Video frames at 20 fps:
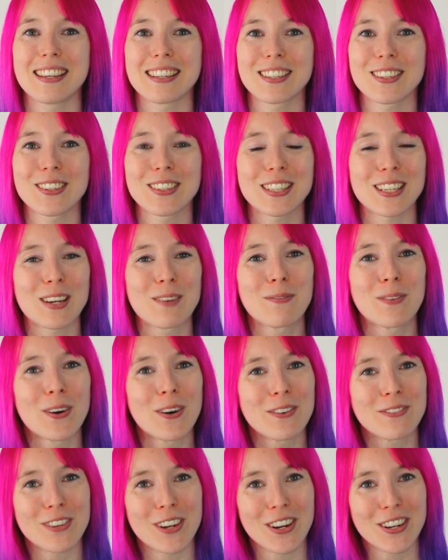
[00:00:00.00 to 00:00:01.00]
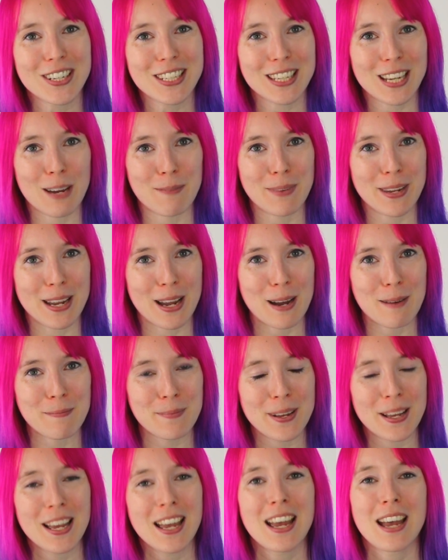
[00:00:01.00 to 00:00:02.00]
there's also more vlogs coming
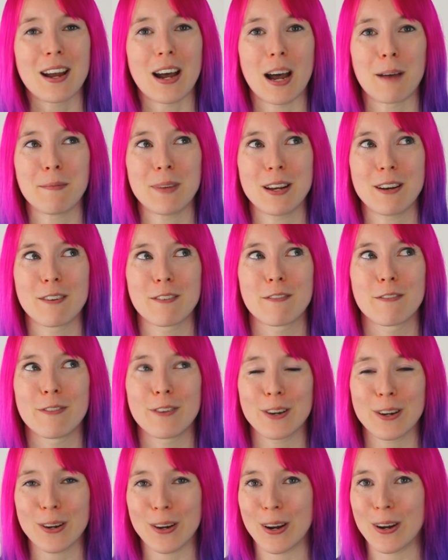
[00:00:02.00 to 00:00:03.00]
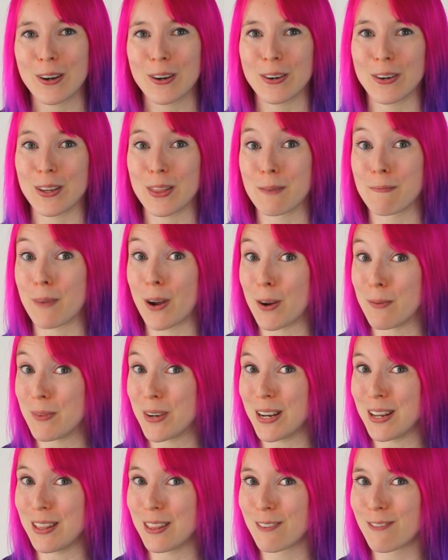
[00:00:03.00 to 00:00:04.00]
up. I'm in Fukuoka at the
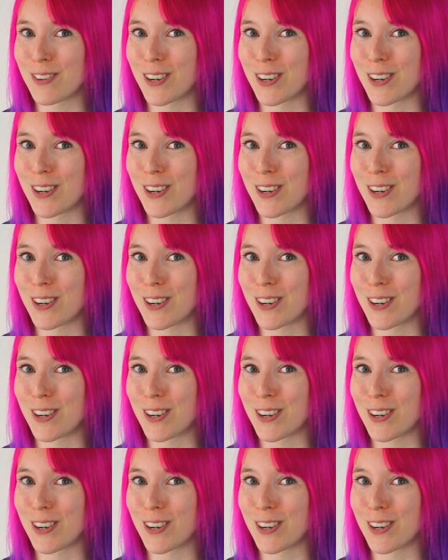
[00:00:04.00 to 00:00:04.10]
moment in the